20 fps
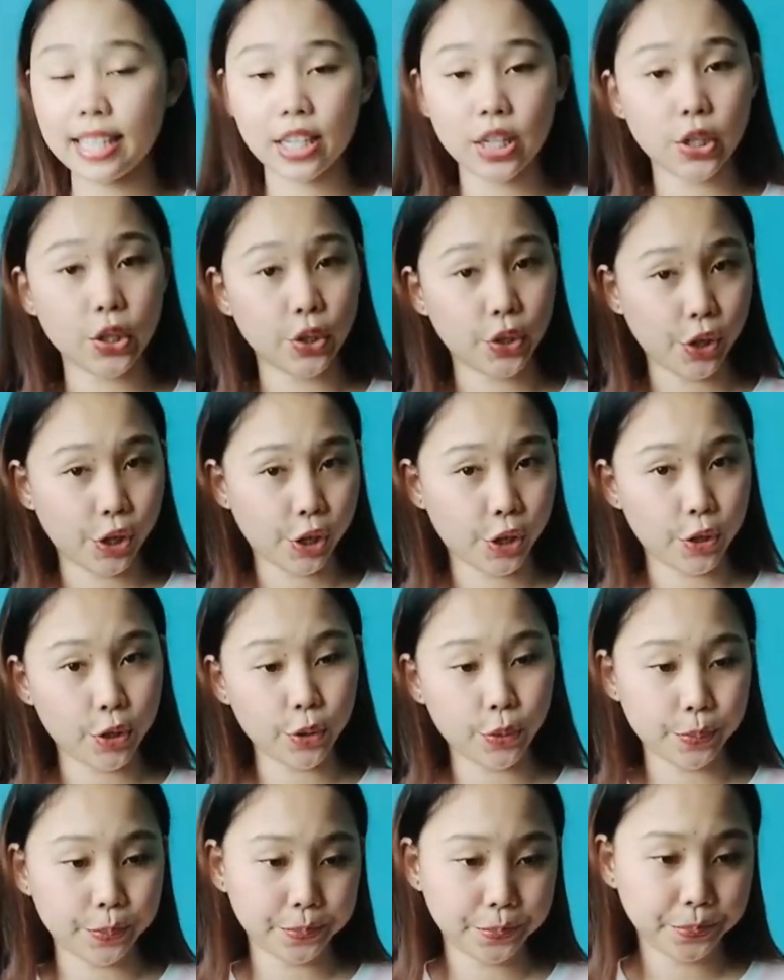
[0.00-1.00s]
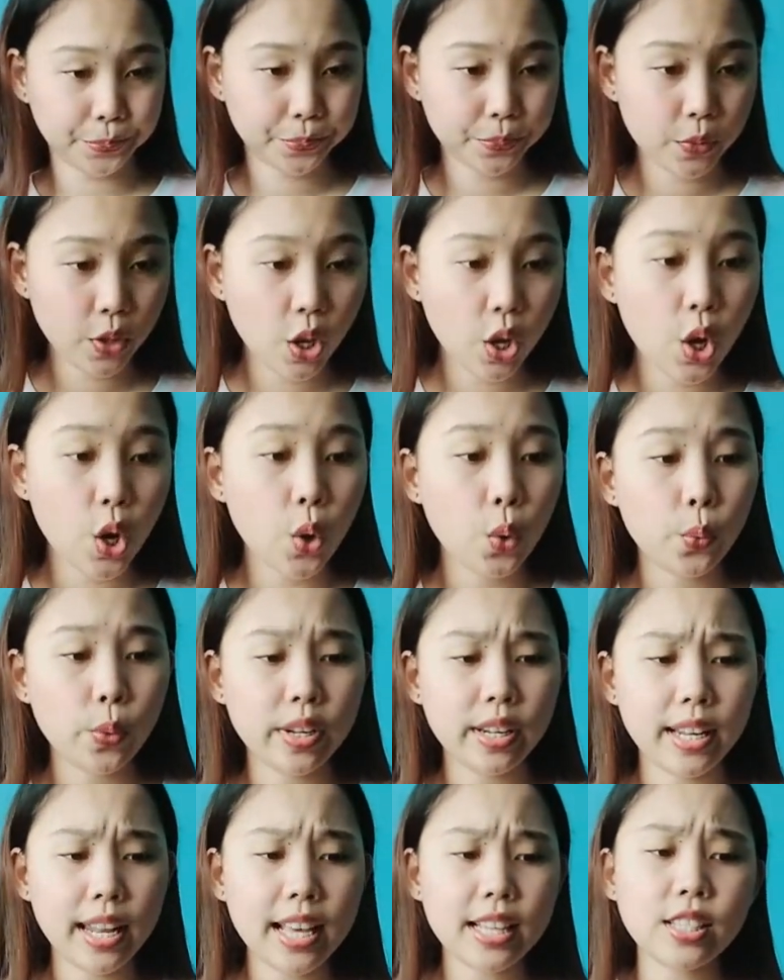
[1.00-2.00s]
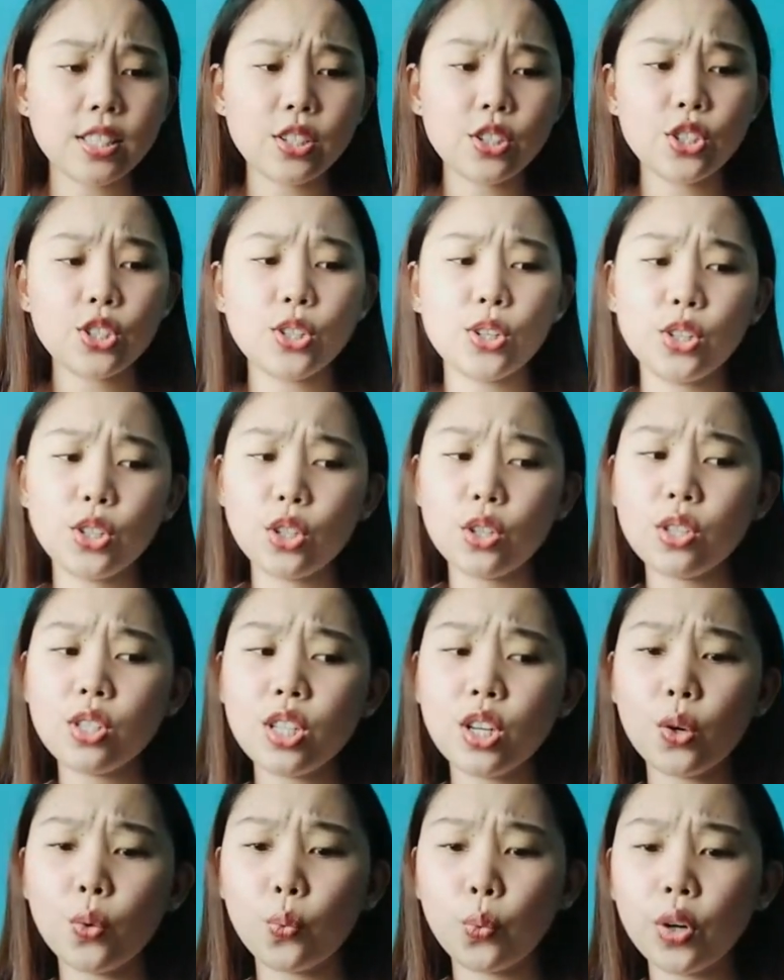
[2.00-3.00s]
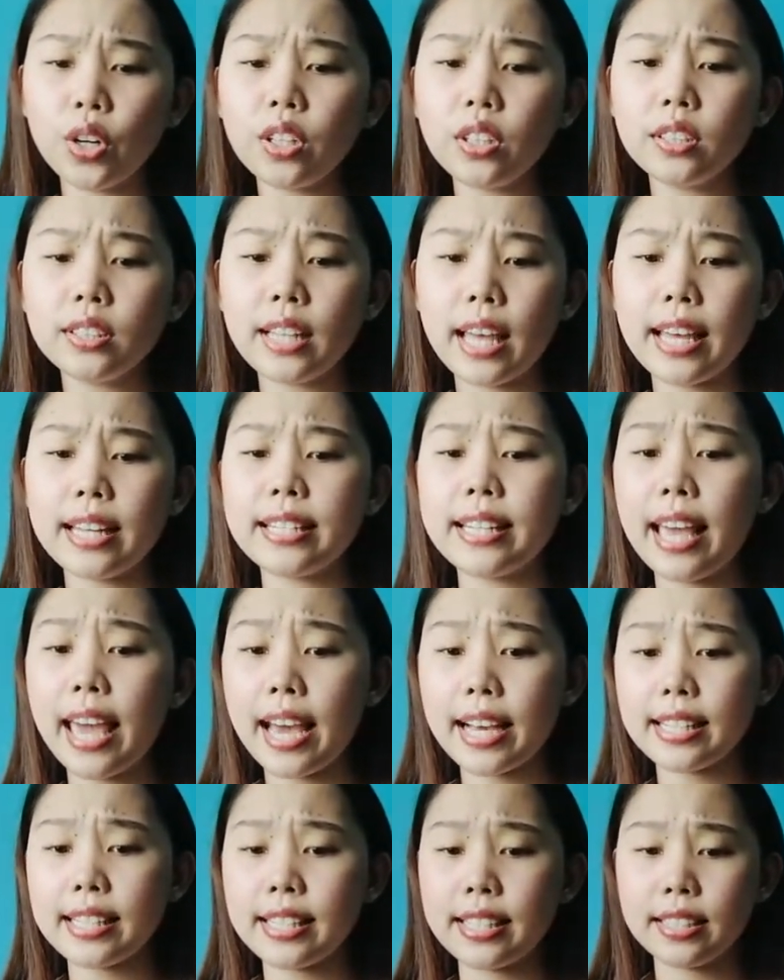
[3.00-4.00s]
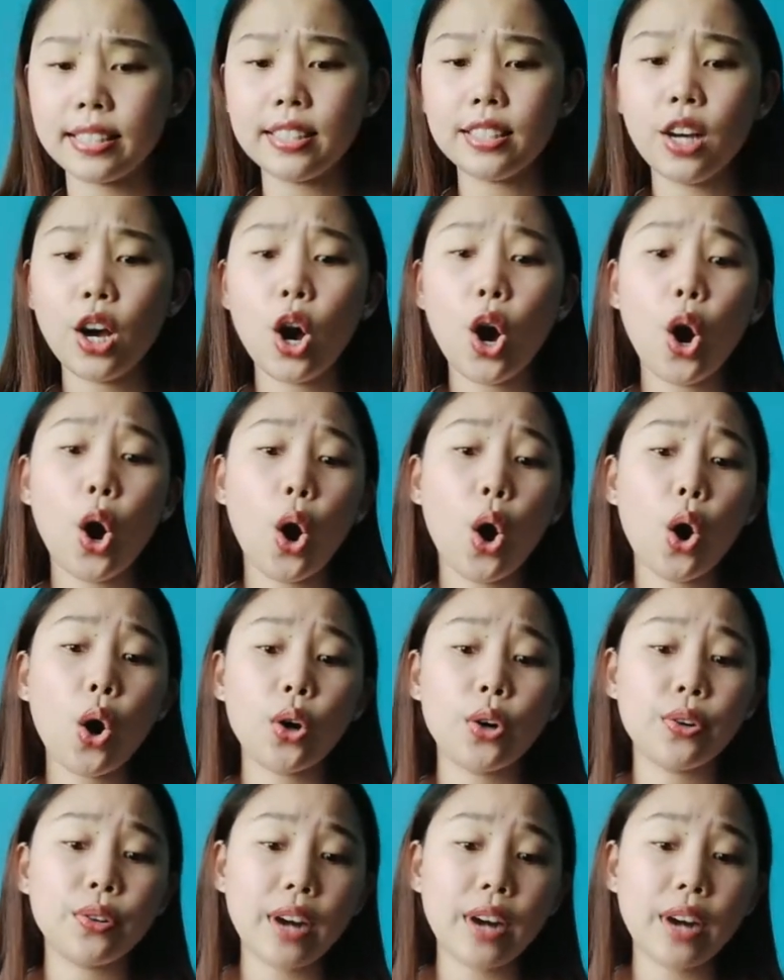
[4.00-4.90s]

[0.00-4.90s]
with lessons on using Word and Excel or writing web pages.